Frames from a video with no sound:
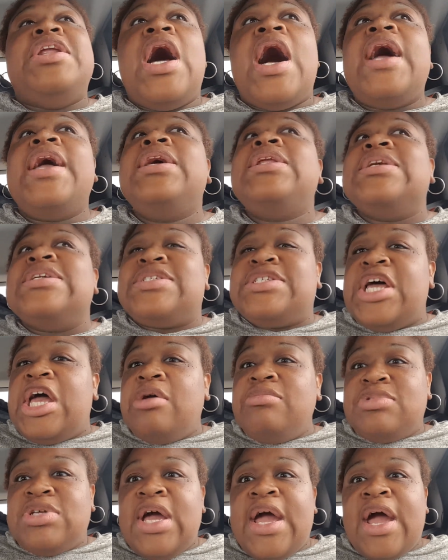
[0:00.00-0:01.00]
not in the
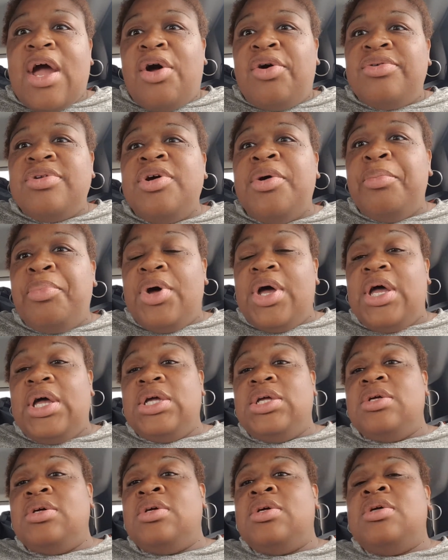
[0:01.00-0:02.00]
same town,
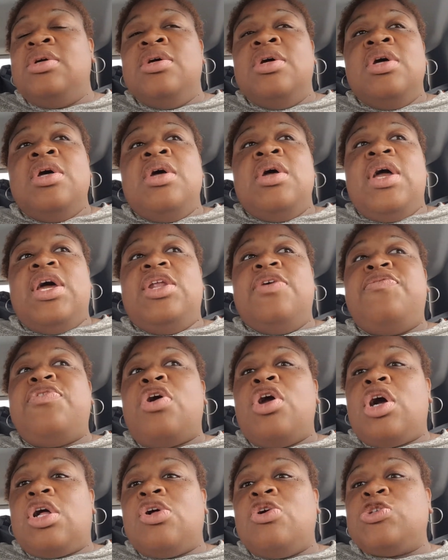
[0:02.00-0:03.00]
but in a
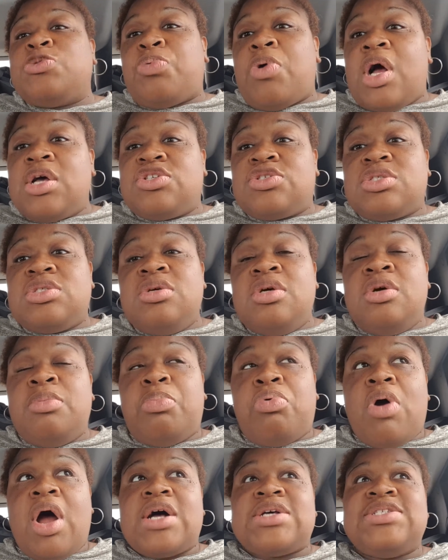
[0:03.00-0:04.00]
very close
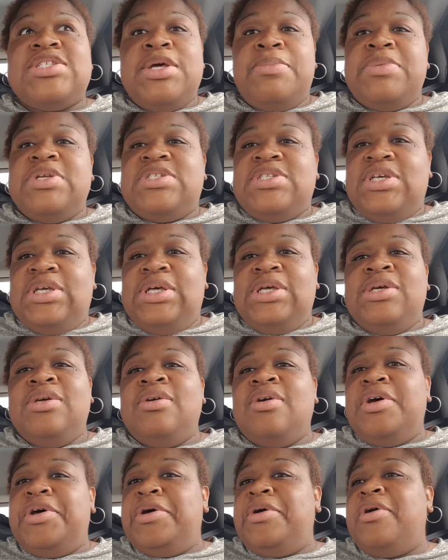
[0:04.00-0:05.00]
proximity
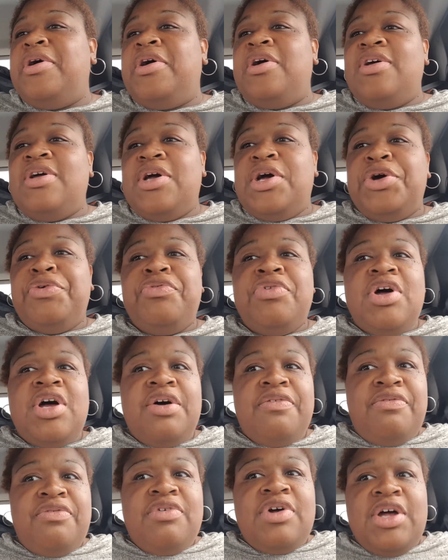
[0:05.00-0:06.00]
of,
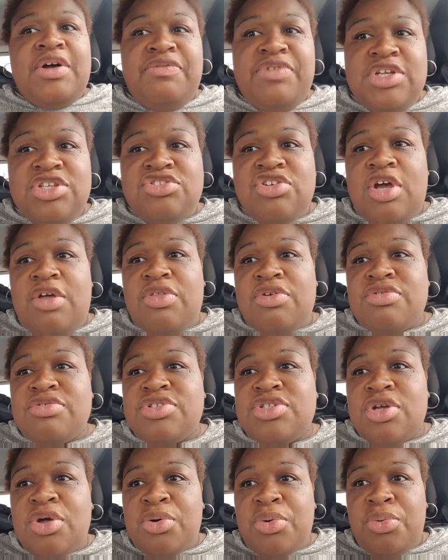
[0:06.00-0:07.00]
of, of each other.
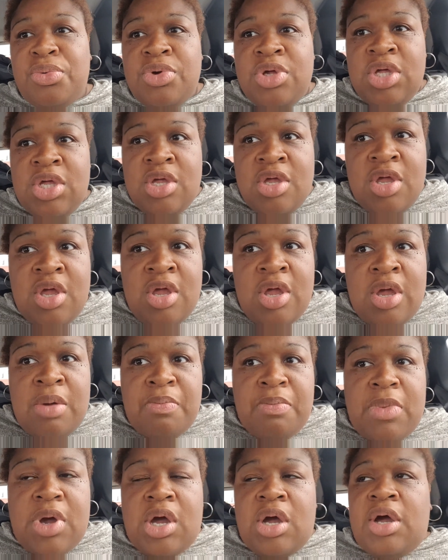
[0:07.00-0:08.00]
So,
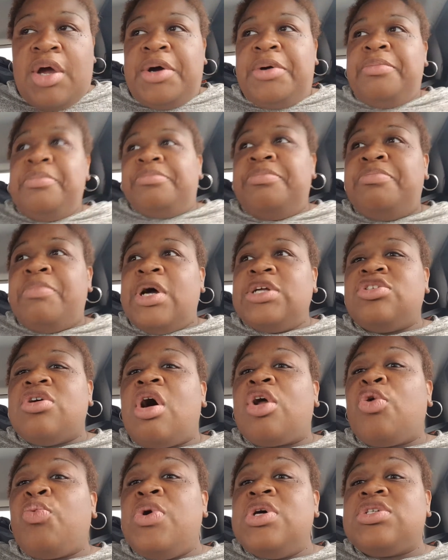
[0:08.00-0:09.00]
um, my
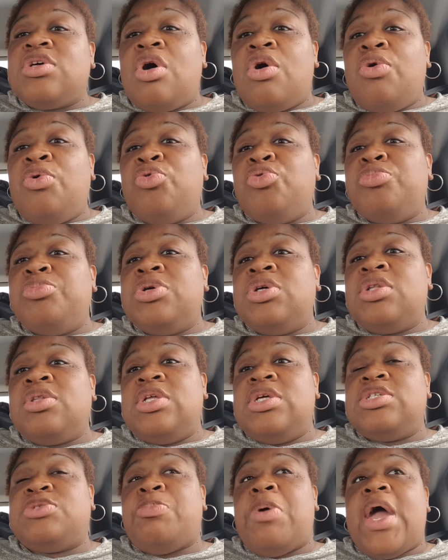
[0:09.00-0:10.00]
daughter was home
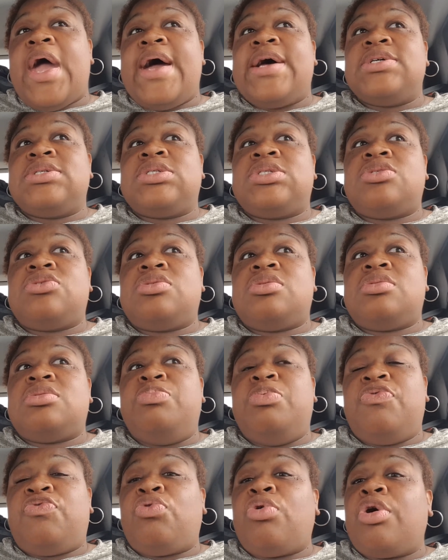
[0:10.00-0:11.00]
this past
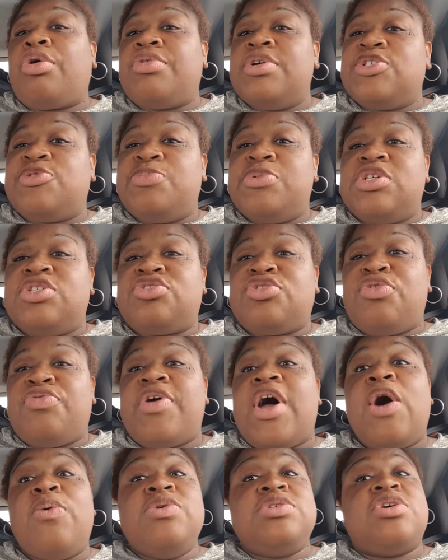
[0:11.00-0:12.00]
before Christmas, so
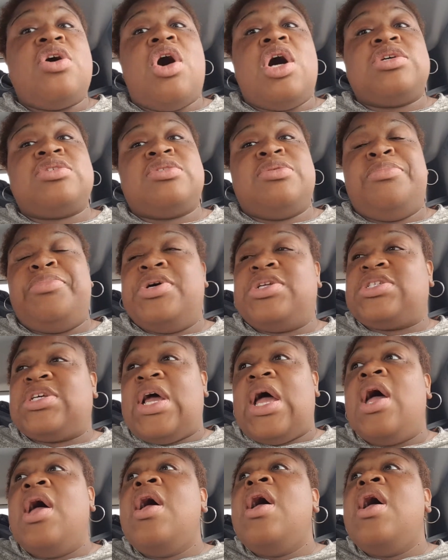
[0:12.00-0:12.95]
that was awesome. But to